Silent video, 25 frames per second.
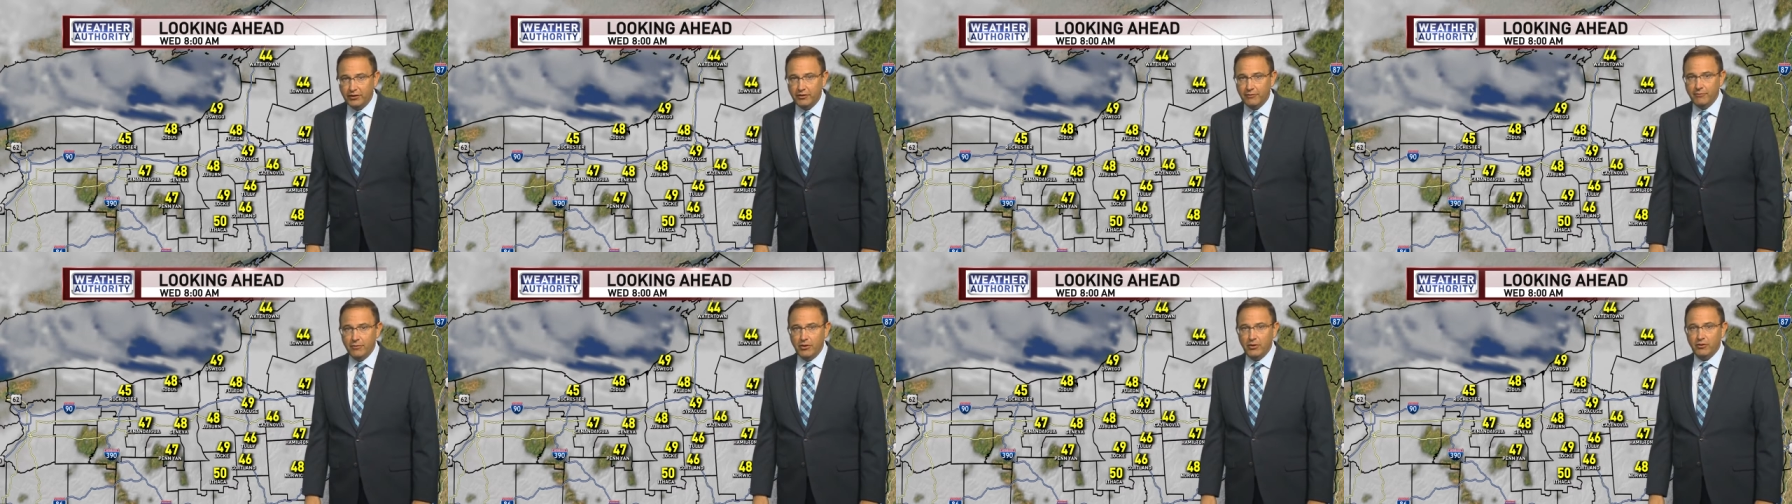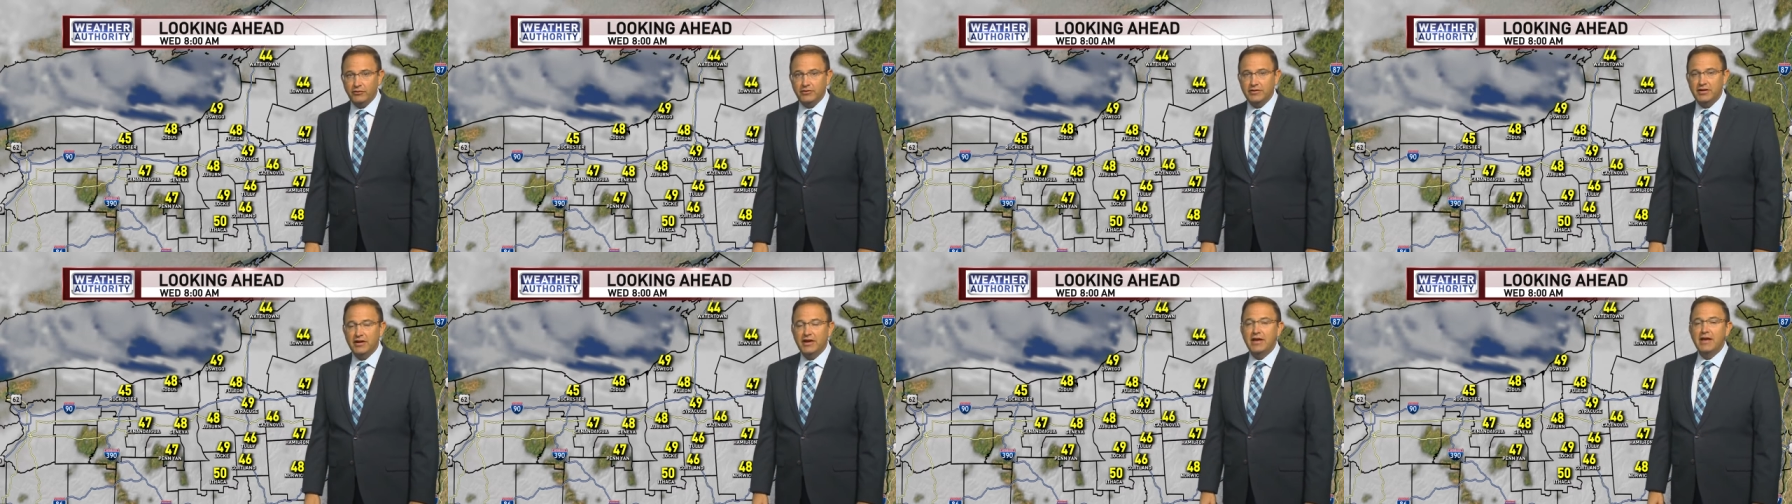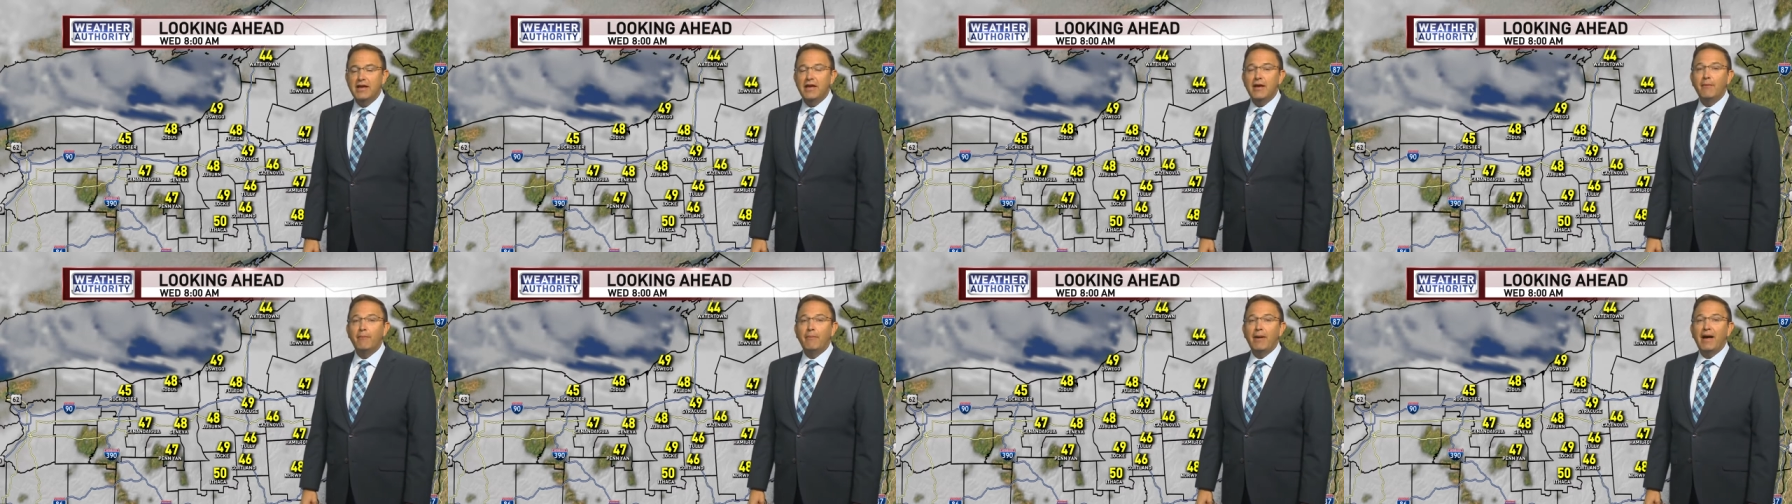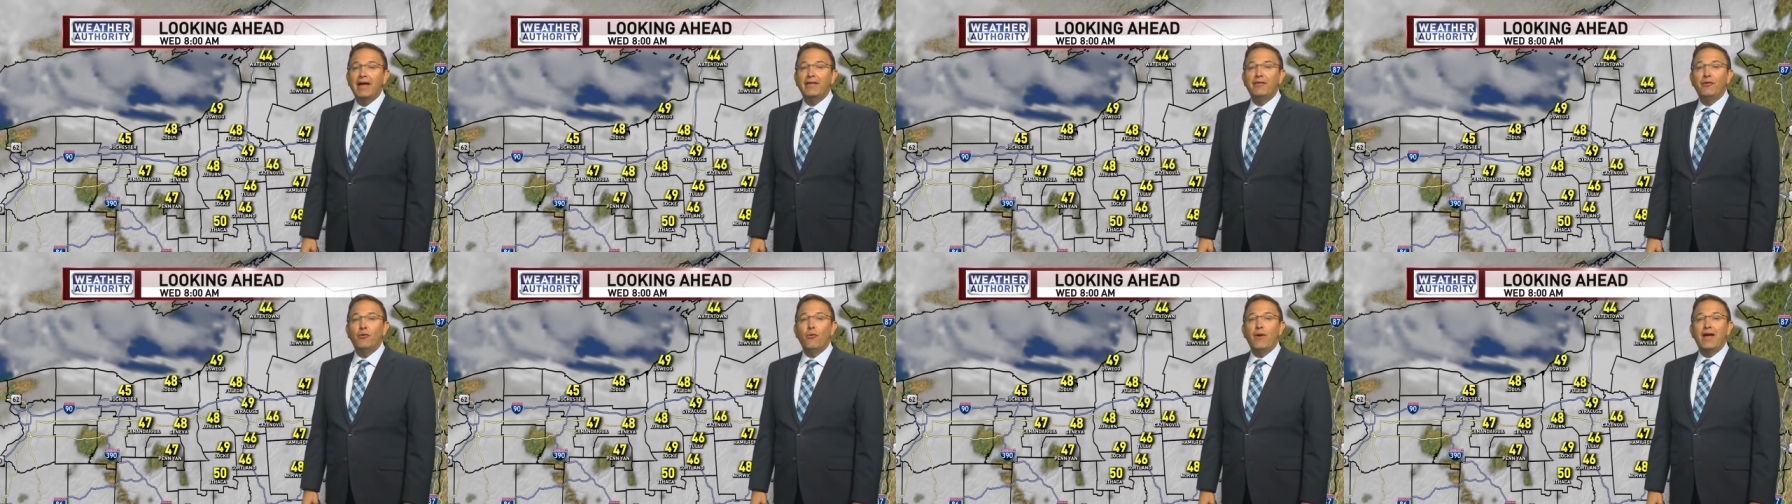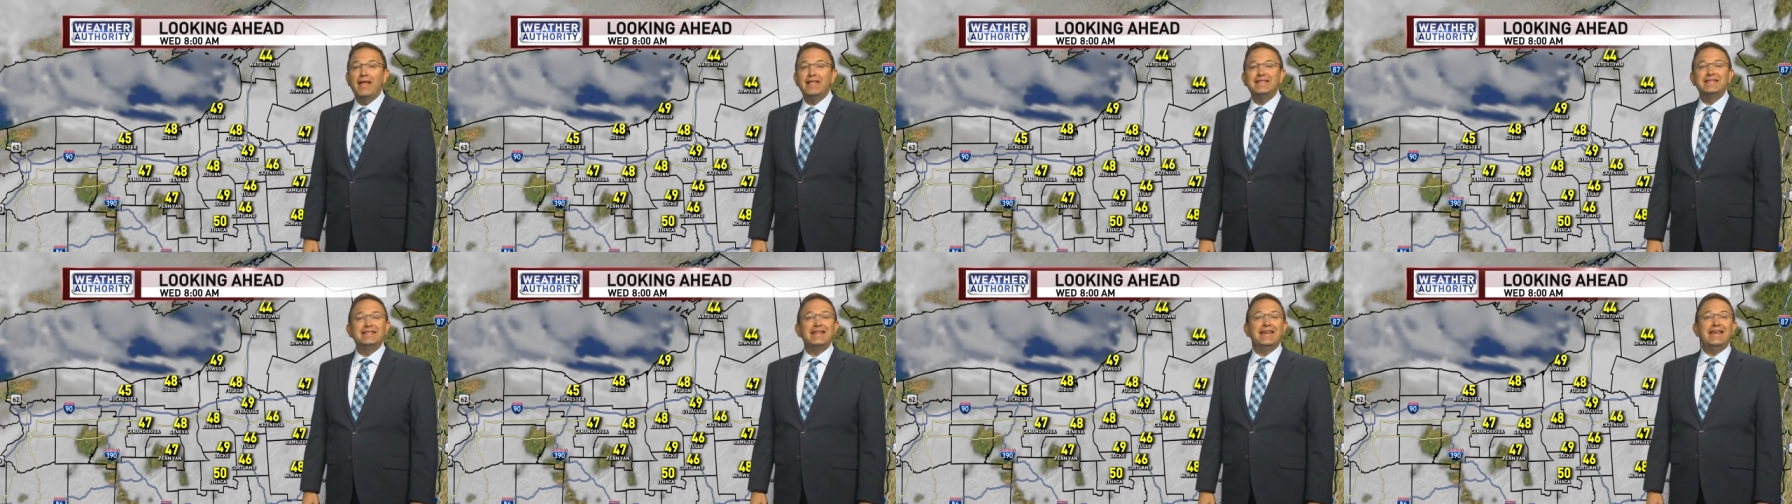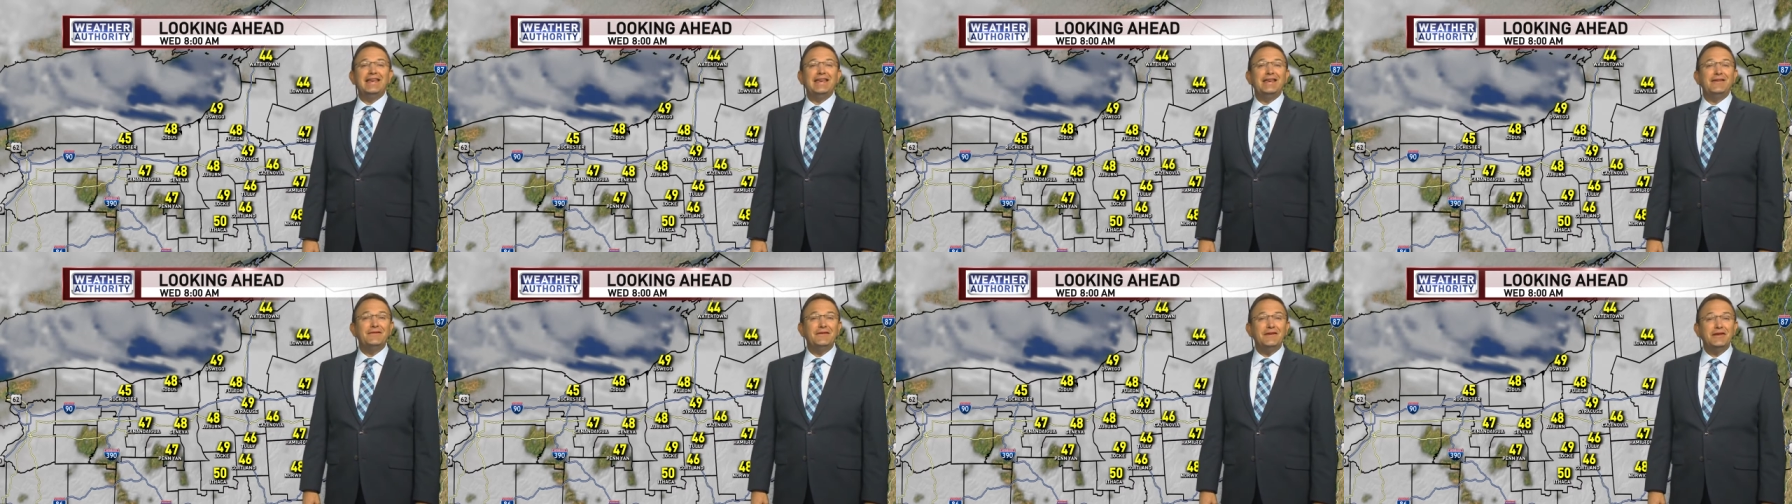commute. By the Wednesday
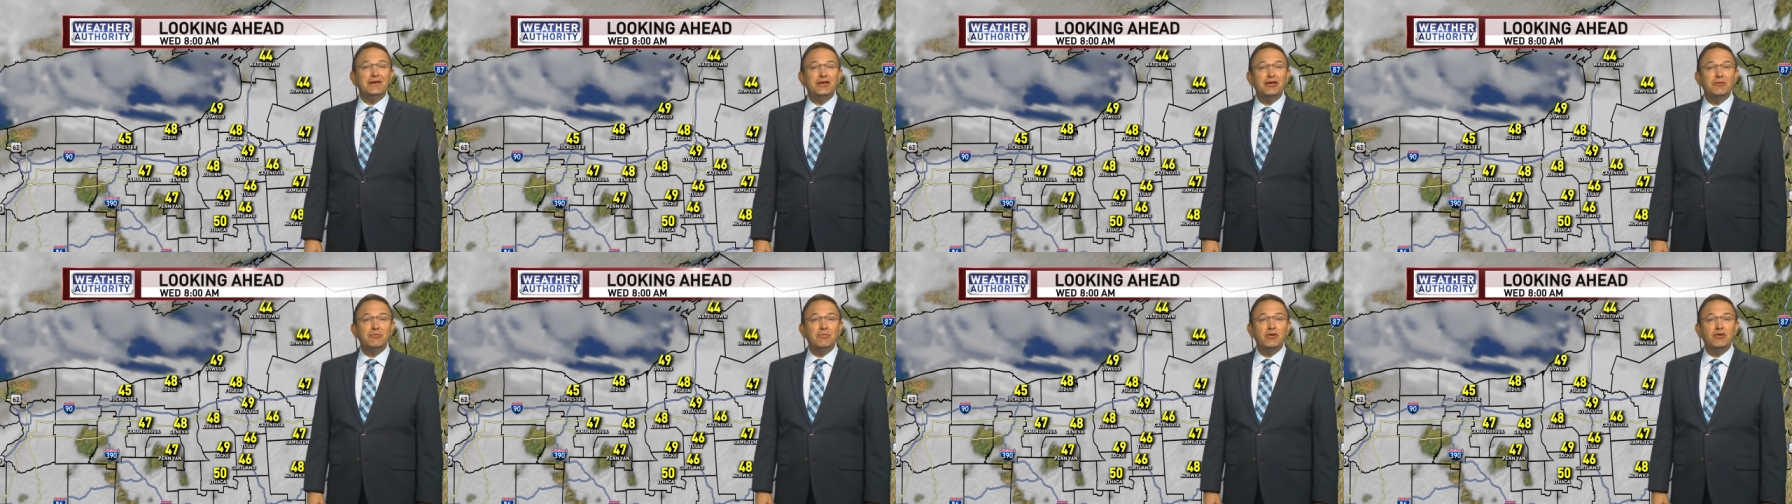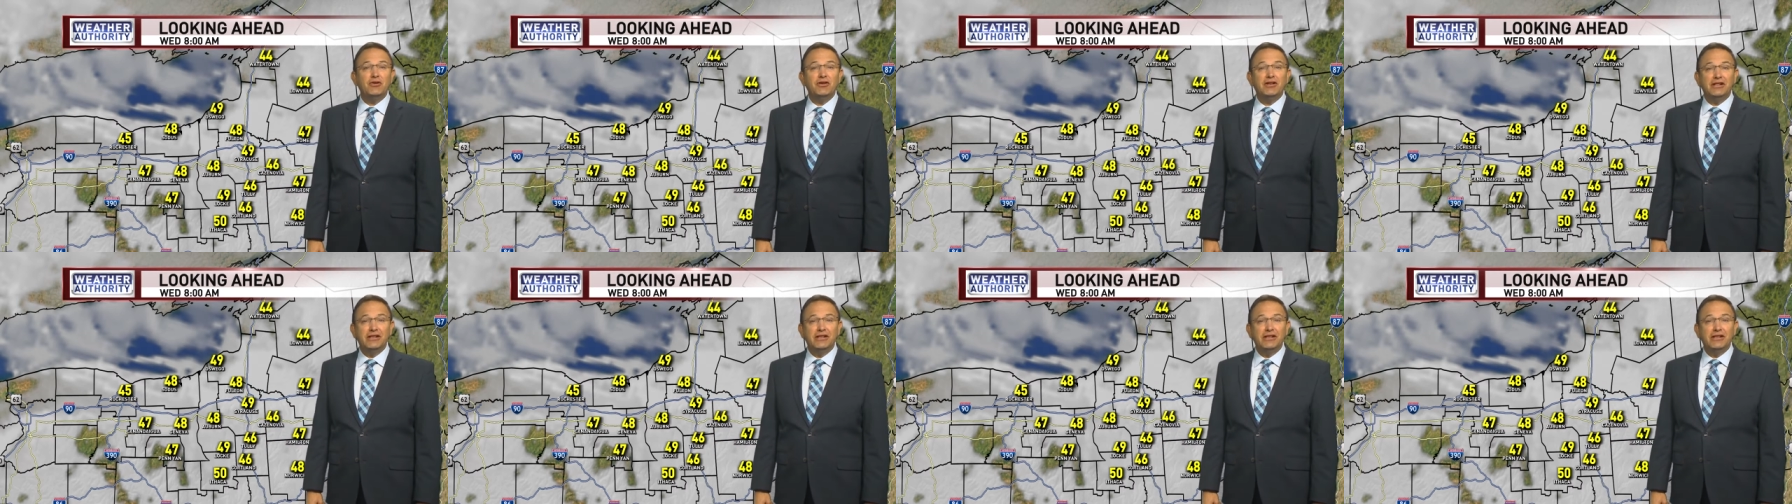evening commute,